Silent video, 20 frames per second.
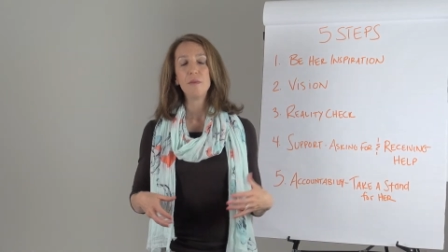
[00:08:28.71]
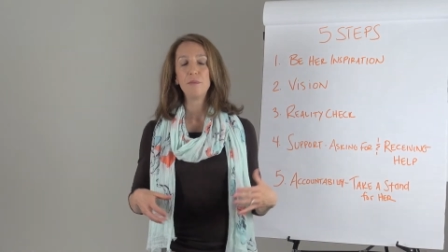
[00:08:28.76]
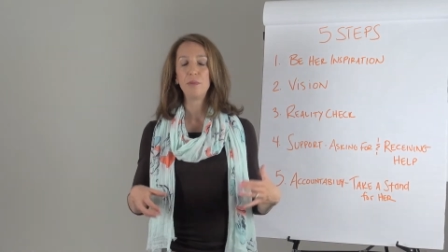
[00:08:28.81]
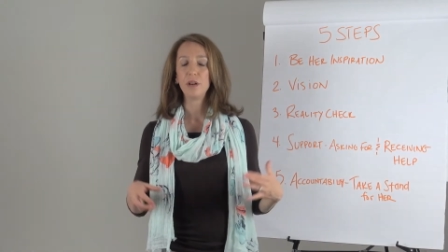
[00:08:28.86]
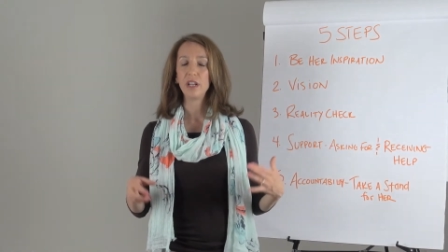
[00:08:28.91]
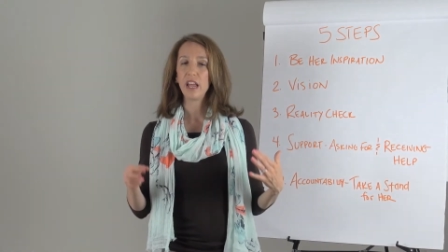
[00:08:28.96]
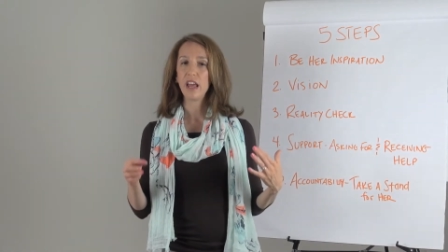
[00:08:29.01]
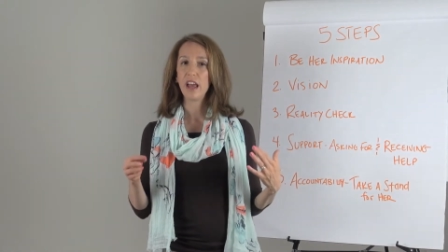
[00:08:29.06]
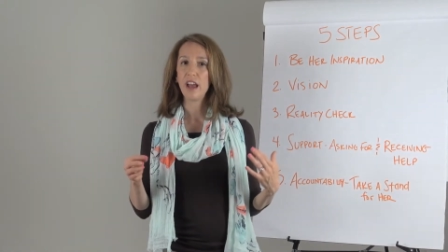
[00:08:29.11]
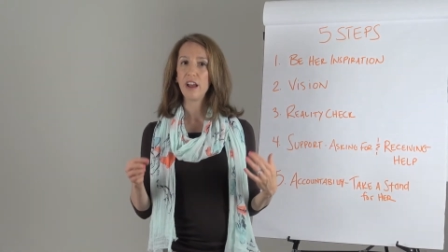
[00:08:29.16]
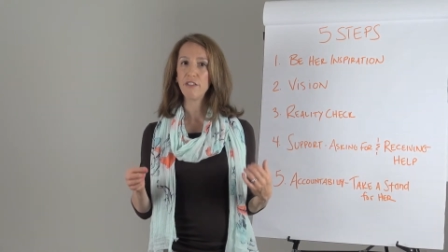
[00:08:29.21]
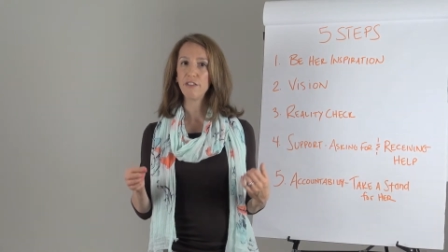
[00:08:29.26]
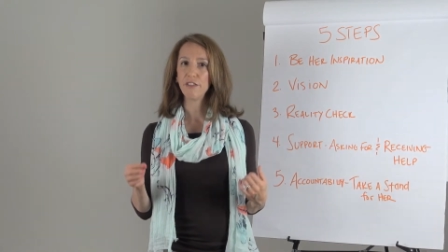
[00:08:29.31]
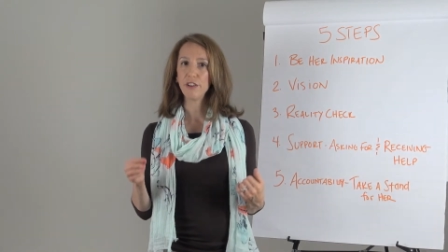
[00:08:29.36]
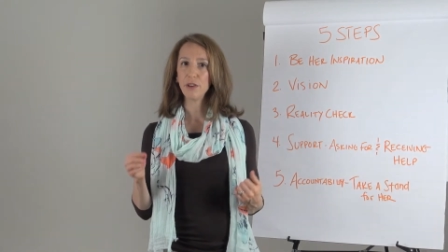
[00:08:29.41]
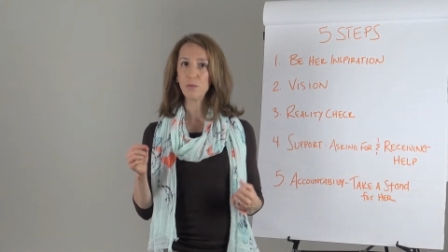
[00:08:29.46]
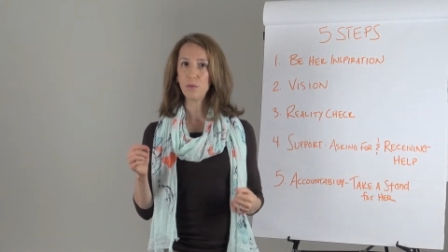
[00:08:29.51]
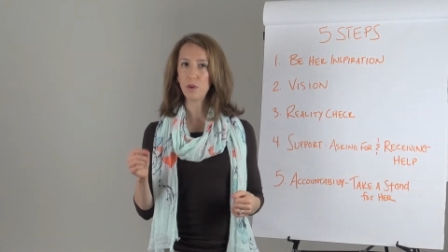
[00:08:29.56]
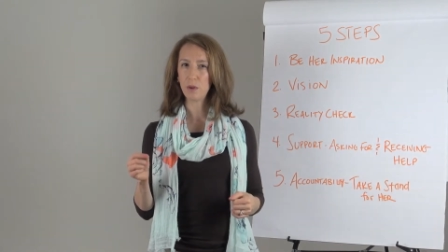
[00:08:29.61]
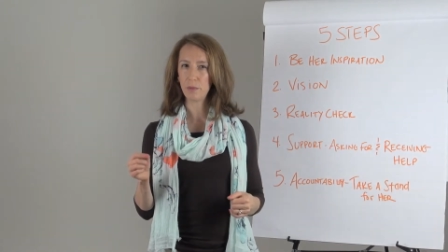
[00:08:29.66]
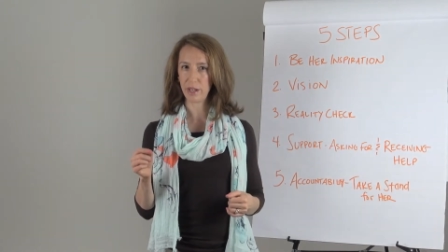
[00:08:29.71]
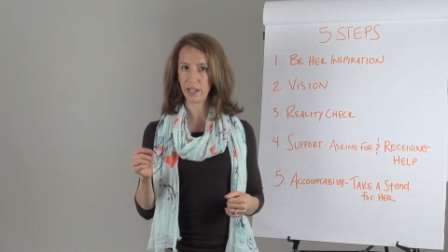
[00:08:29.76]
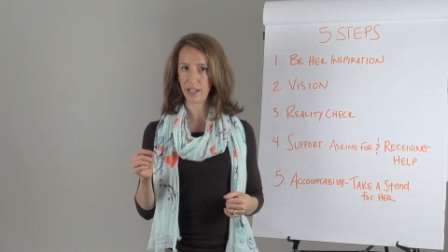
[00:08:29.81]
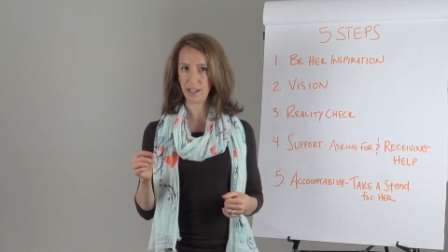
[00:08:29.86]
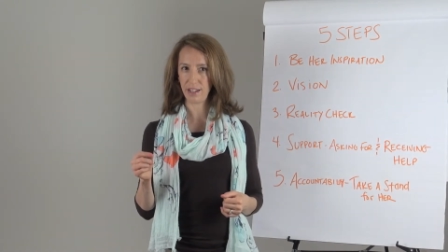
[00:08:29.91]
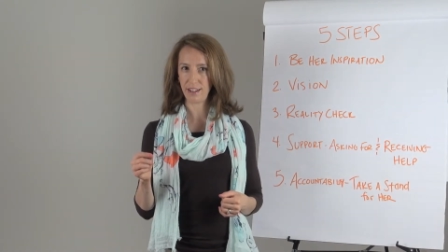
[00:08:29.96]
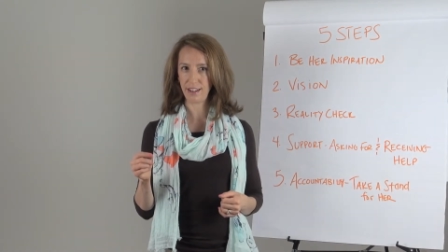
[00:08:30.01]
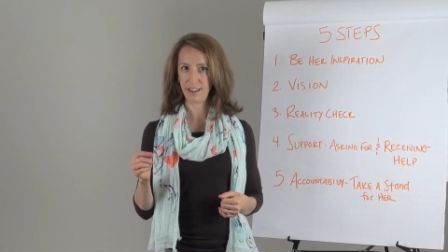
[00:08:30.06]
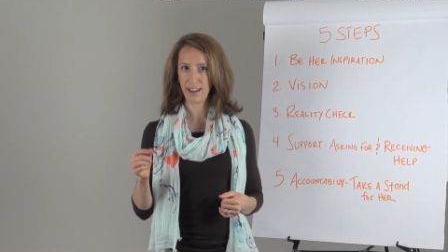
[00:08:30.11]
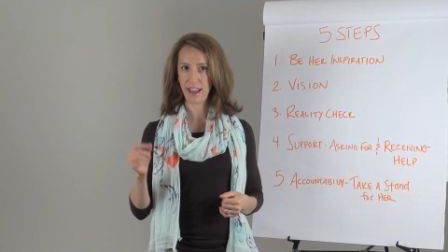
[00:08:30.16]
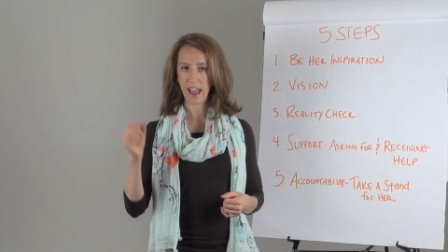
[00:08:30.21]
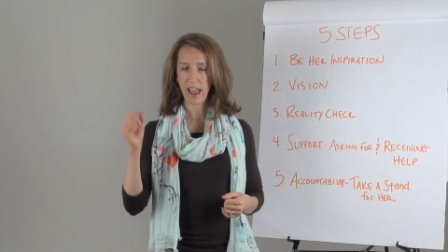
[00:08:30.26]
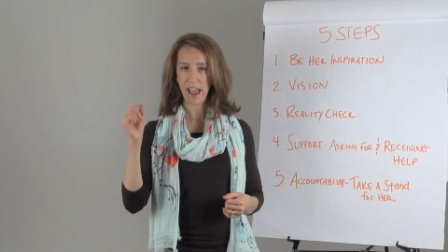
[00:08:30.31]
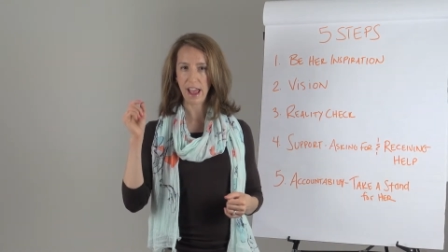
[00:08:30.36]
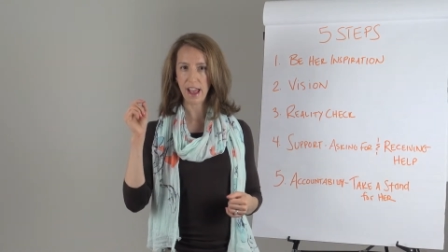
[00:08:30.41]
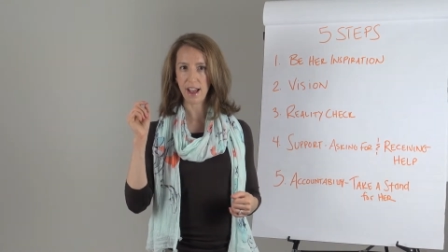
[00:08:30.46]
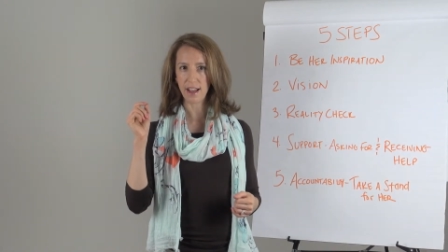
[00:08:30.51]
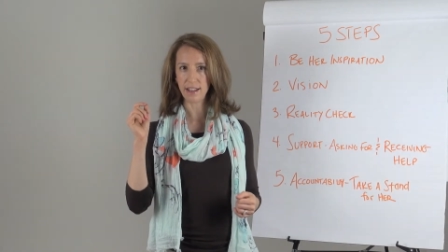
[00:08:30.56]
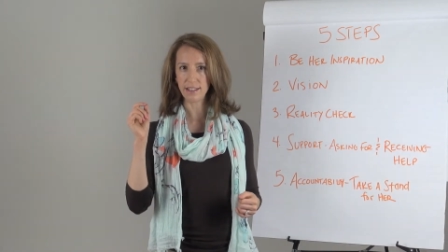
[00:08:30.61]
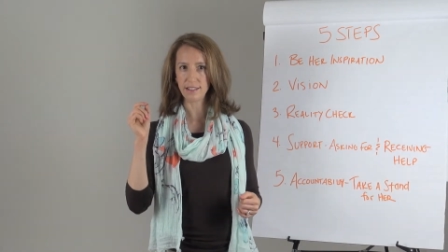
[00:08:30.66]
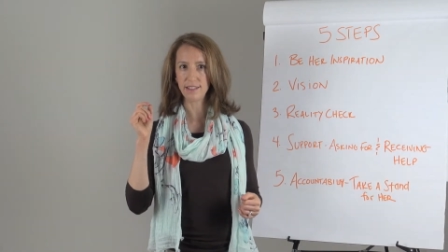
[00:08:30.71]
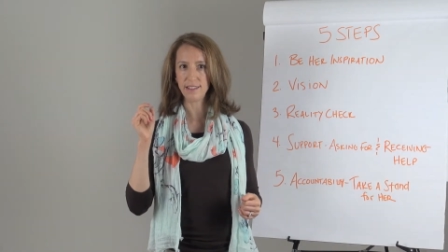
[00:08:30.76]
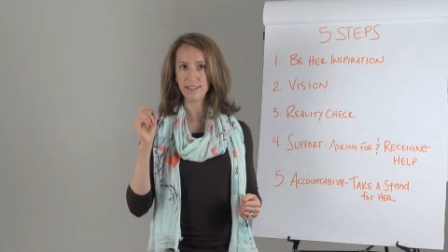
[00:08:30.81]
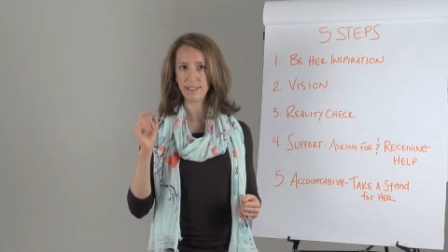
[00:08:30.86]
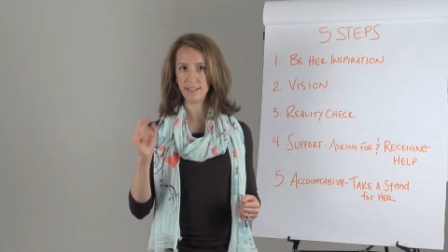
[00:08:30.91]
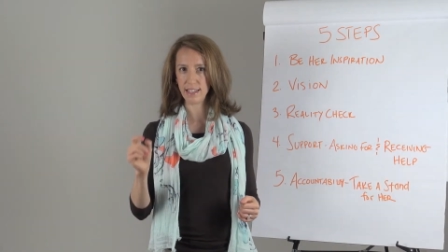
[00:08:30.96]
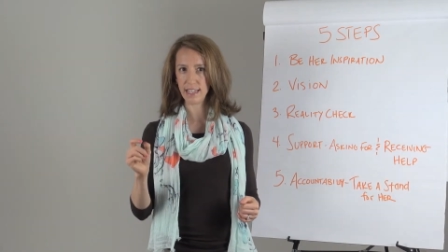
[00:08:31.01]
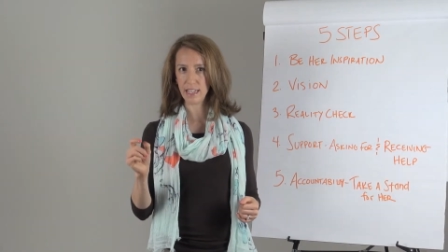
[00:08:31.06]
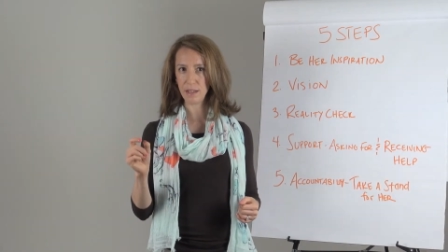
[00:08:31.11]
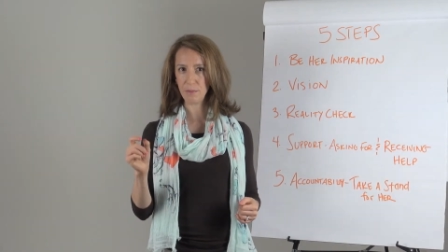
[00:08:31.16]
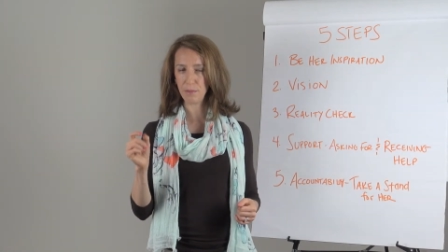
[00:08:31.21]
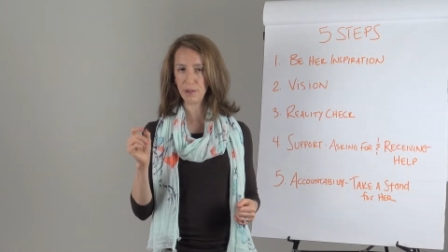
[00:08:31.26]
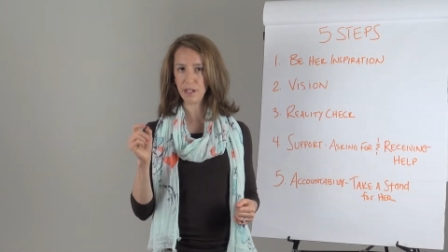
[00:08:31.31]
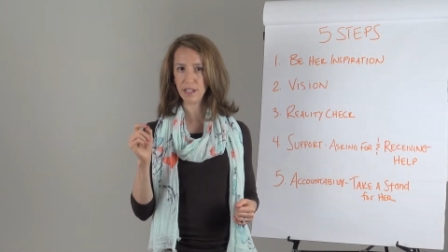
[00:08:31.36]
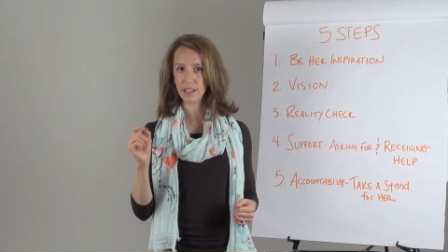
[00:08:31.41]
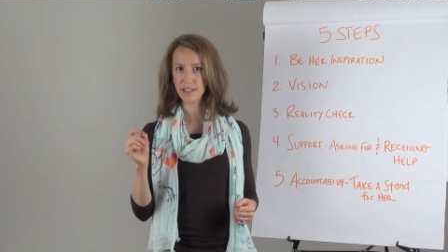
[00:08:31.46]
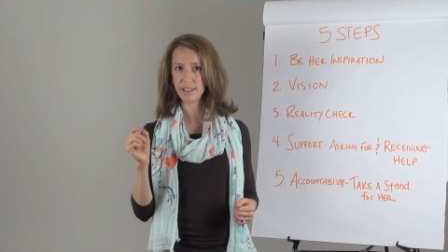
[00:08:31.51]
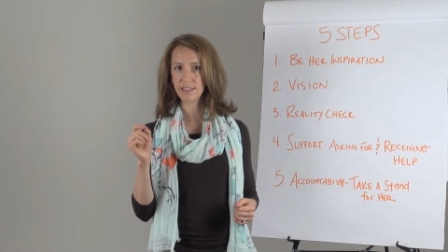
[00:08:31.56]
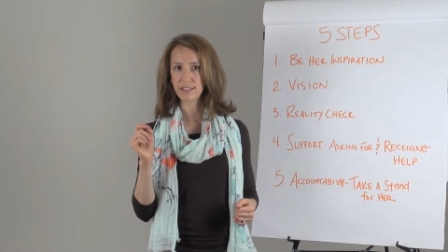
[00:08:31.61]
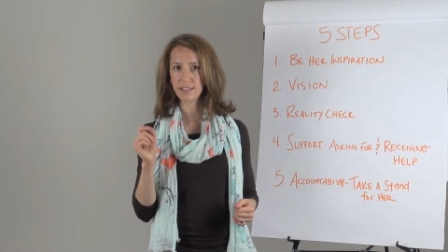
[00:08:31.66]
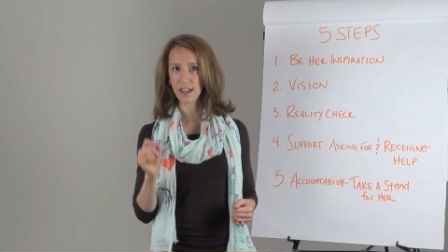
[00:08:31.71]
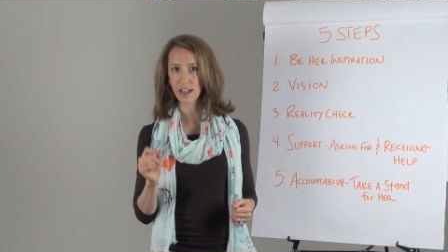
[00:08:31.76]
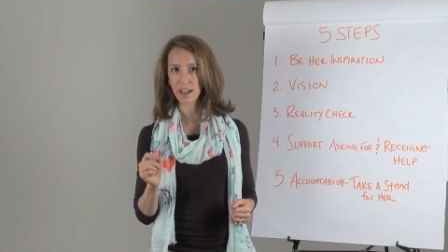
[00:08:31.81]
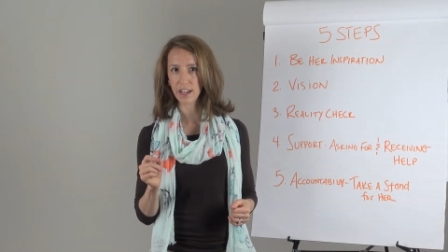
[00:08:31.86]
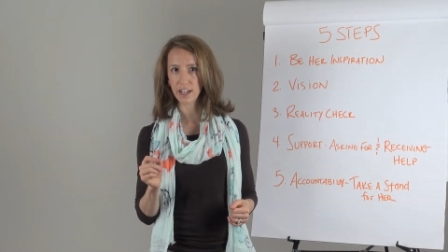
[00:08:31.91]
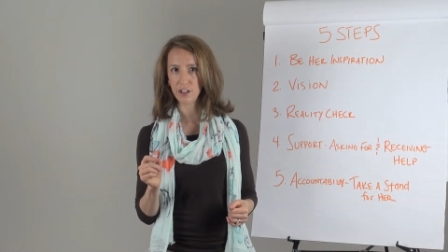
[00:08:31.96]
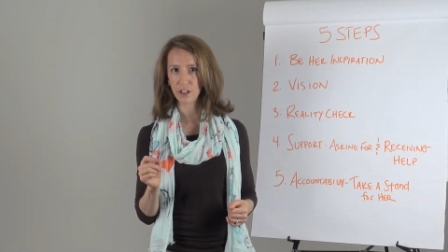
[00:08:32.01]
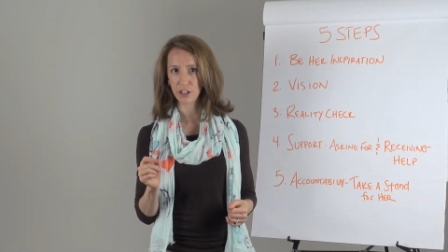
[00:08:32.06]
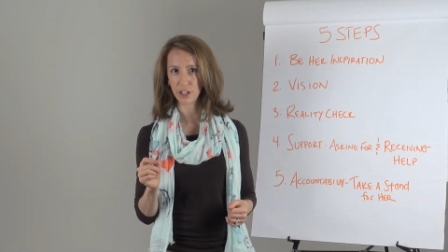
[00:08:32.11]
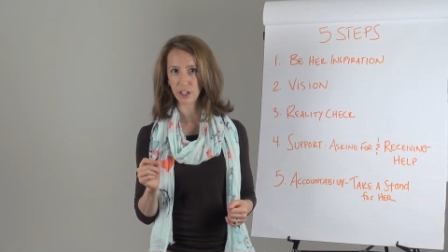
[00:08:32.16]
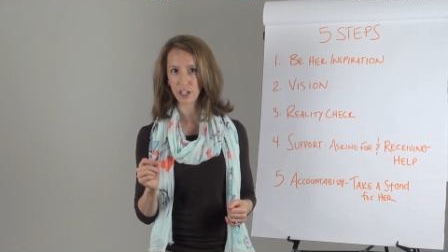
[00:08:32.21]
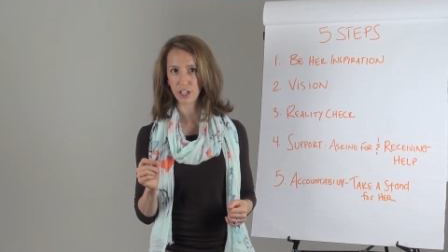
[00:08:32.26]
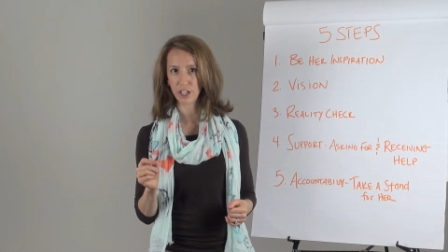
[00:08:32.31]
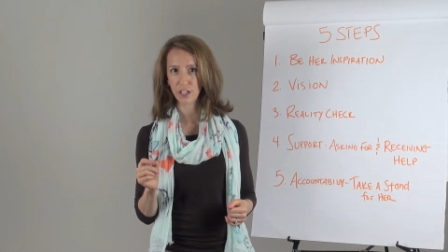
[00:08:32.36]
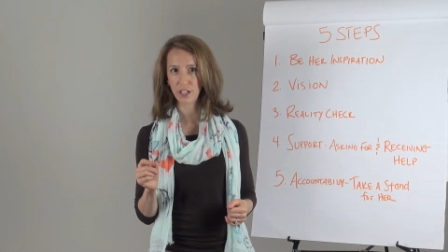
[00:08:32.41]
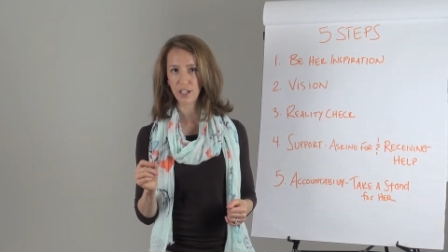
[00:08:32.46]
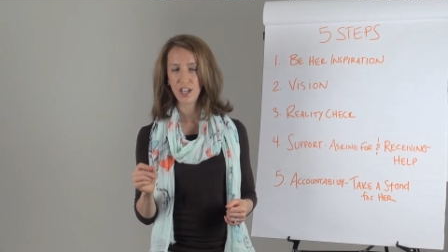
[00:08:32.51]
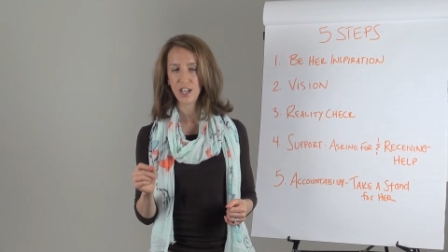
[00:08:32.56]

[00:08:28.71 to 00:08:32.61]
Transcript: But every woman has deep inside her